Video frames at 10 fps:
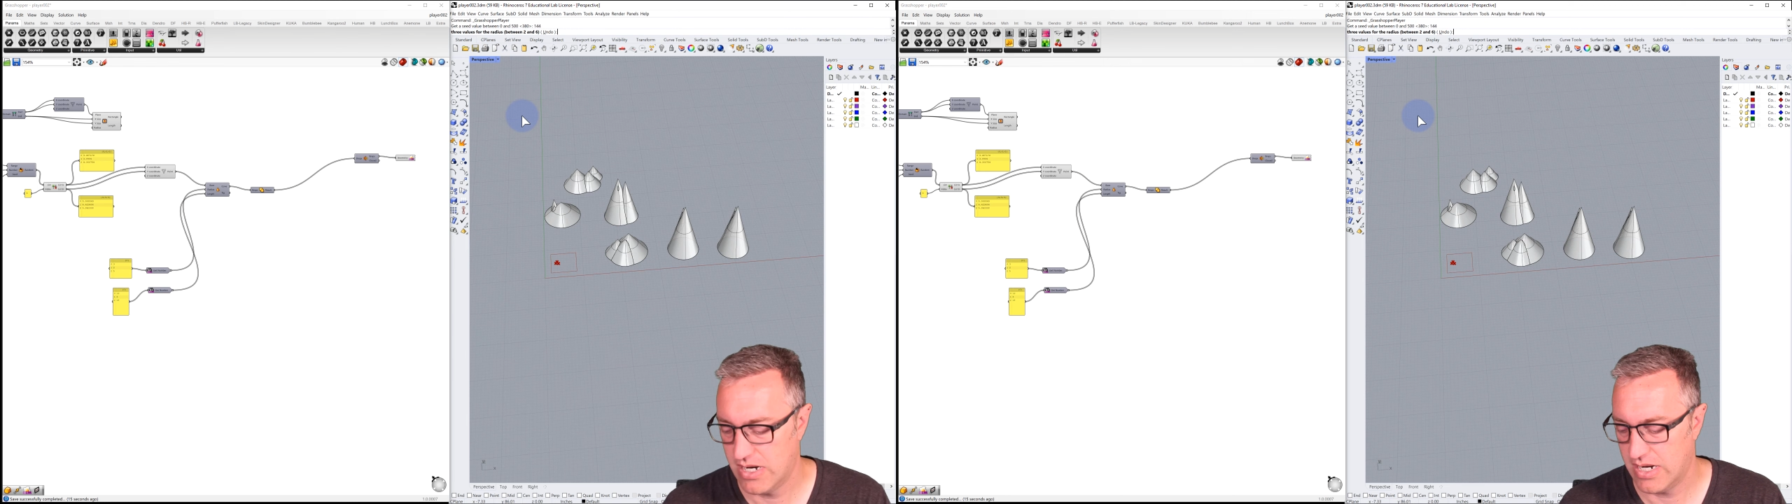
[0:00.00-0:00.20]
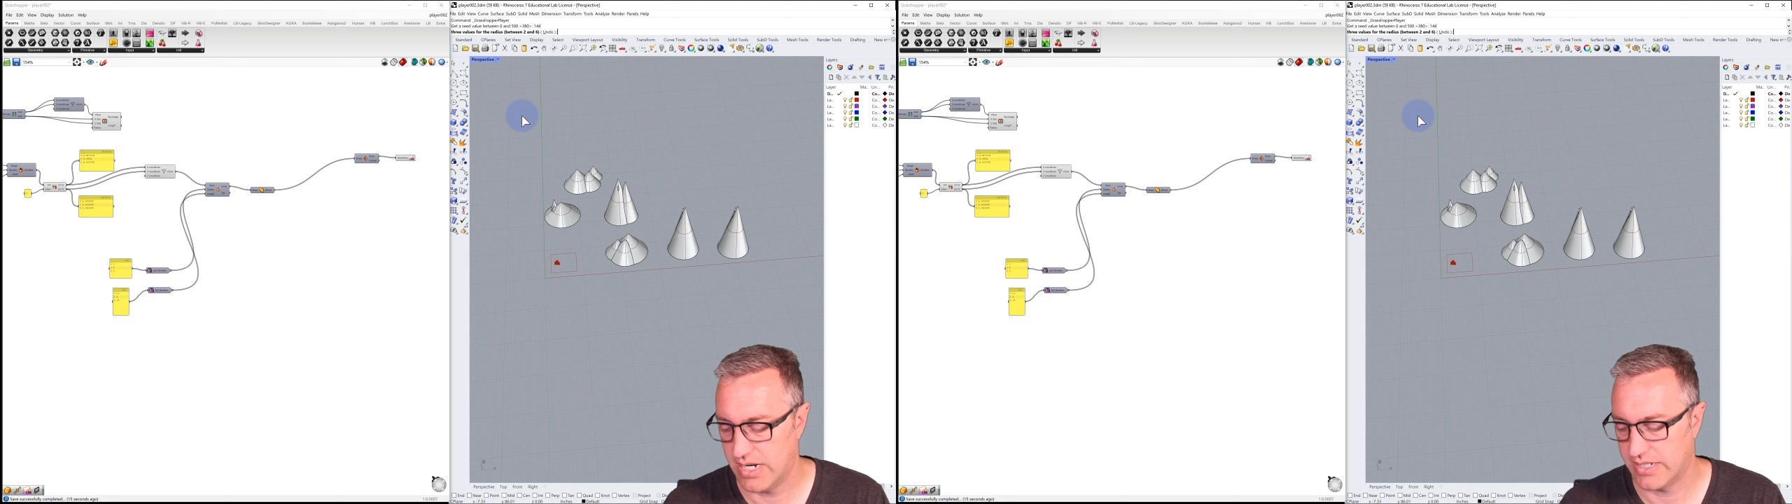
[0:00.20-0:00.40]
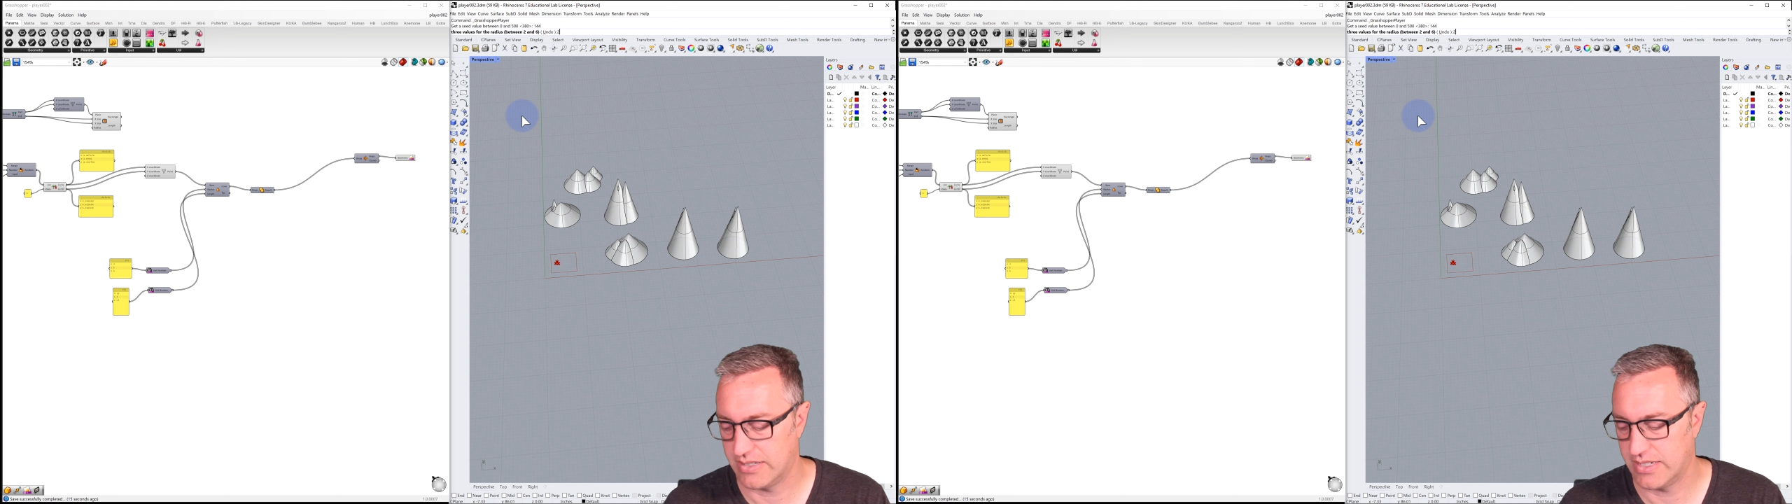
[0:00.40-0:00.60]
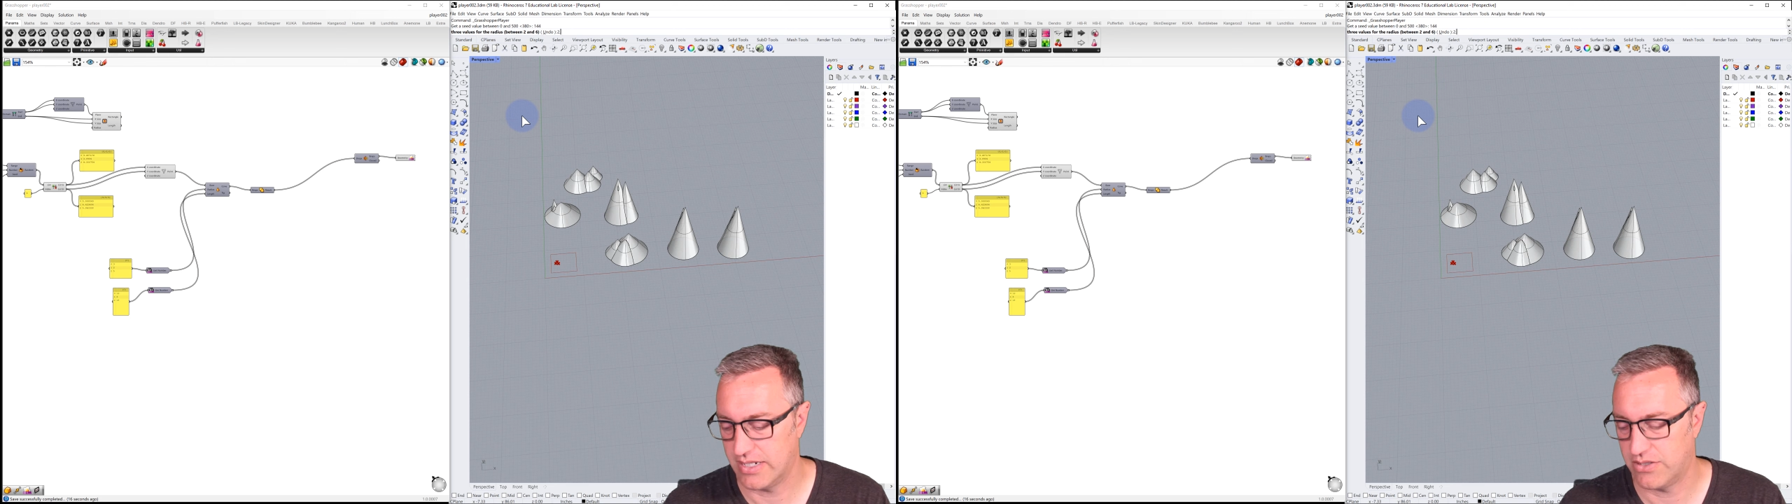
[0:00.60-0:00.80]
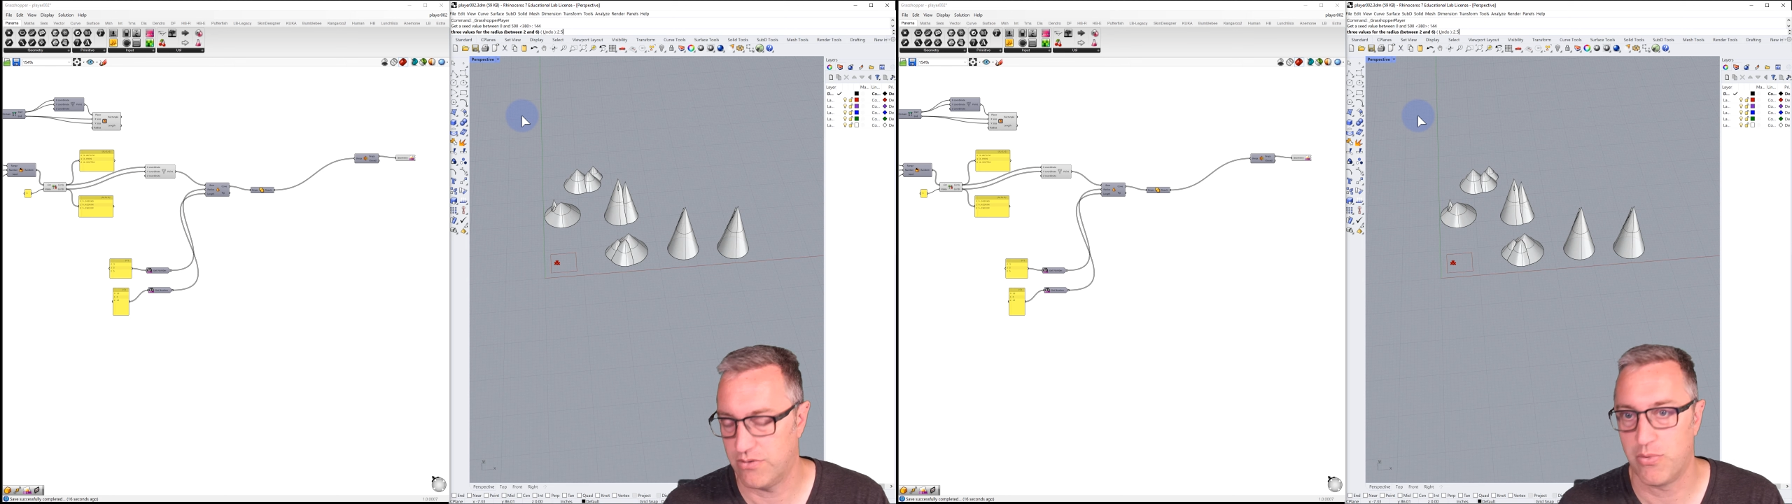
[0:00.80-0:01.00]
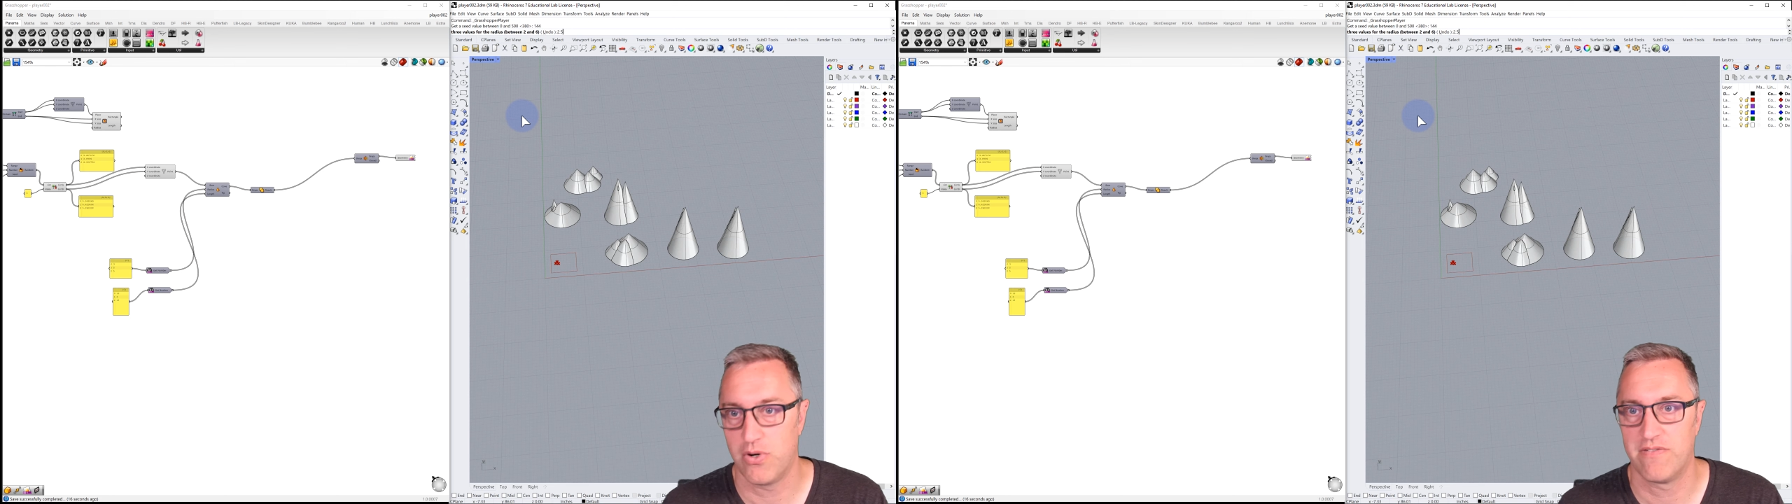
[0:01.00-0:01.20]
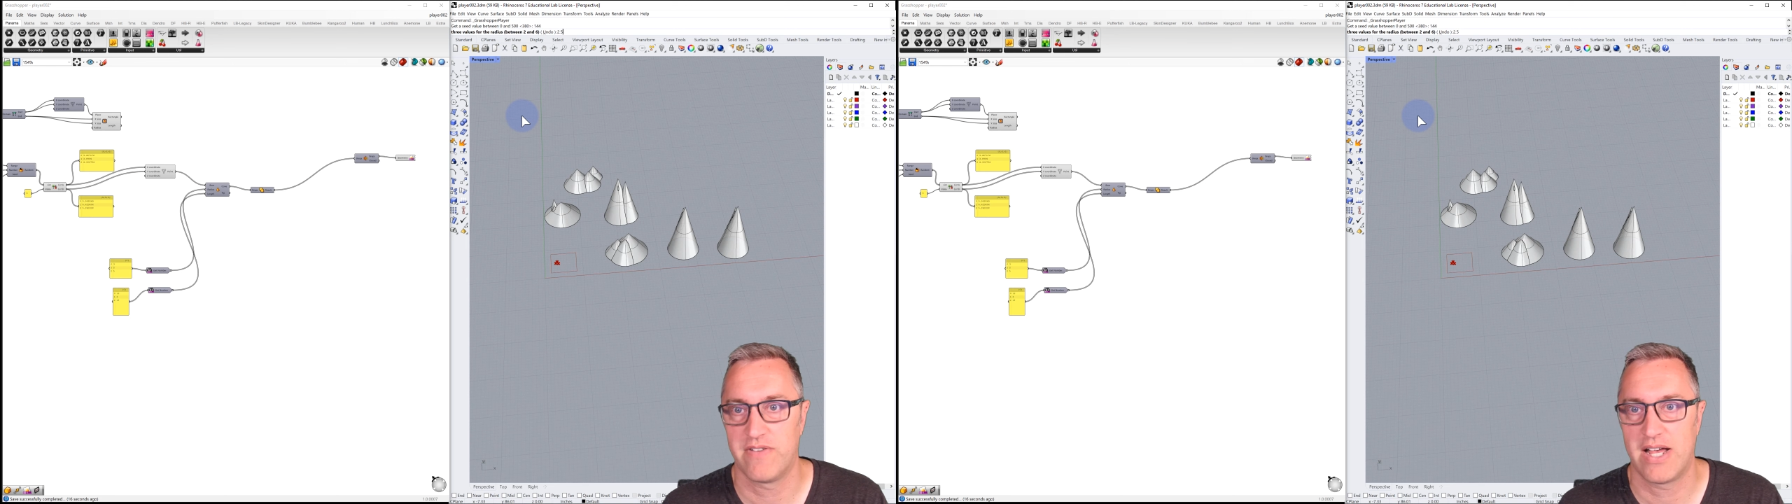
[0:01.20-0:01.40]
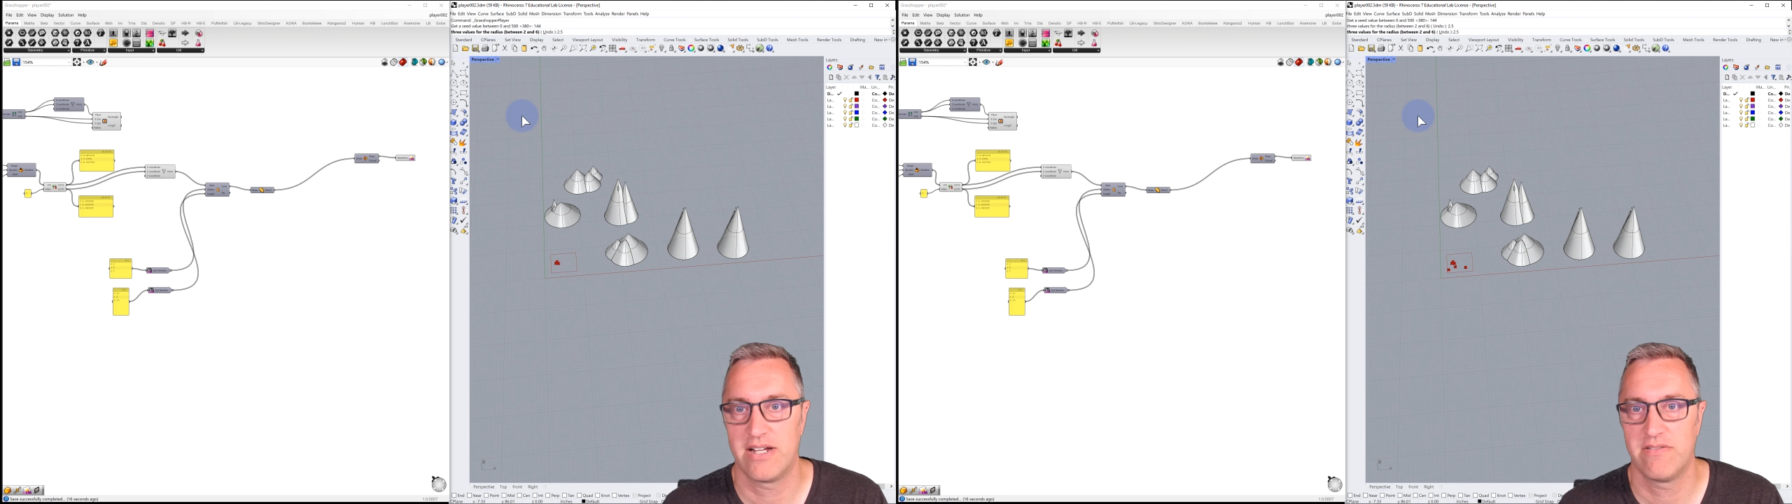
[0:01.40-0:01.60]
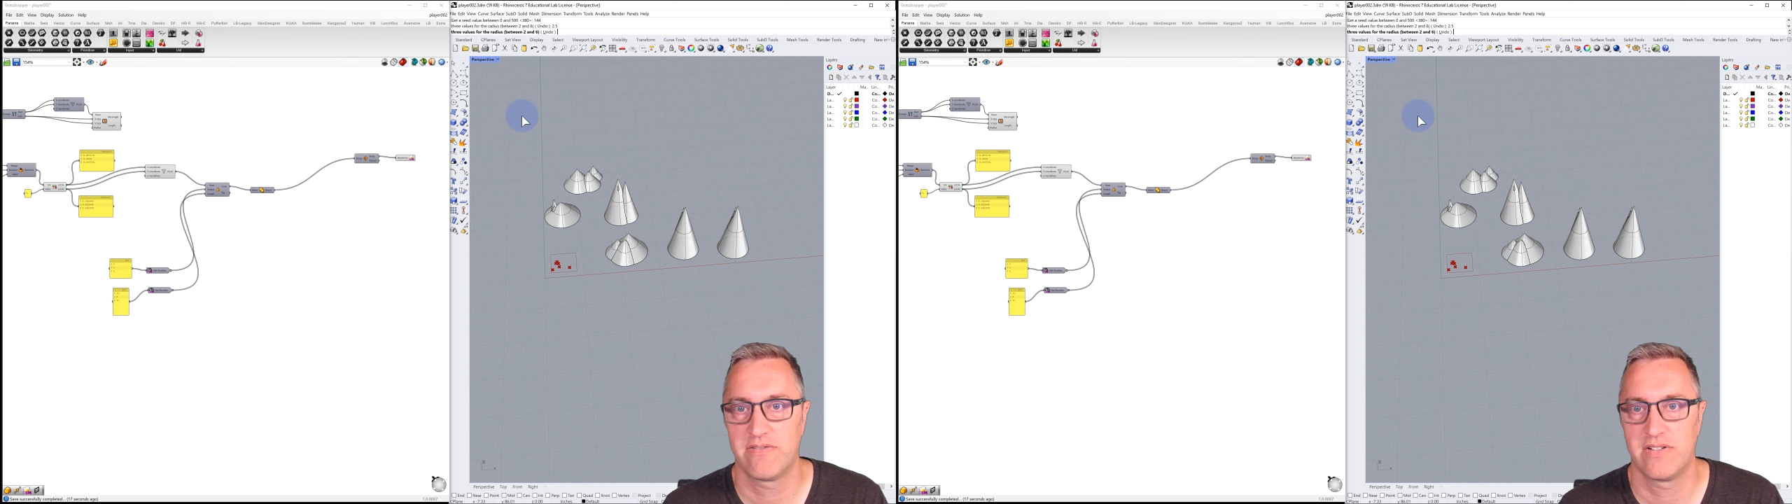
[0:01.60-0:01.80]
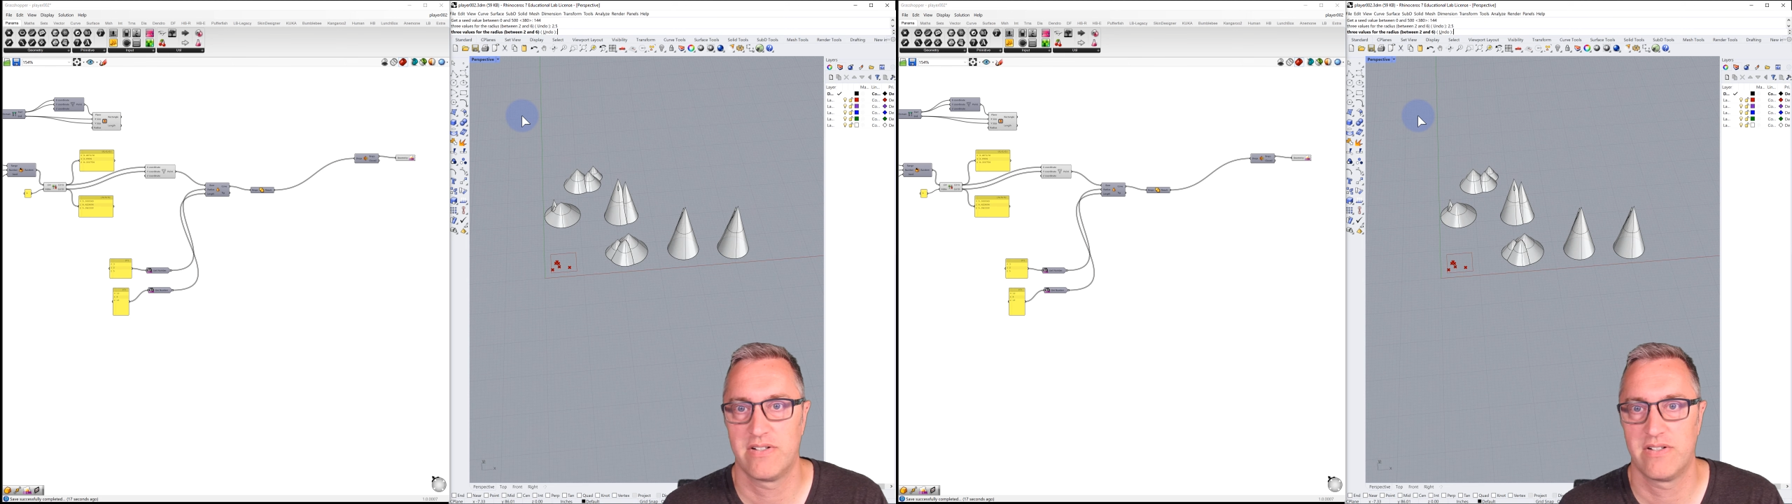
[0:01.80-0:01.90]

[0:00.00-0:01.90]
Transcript: I can say 2.5,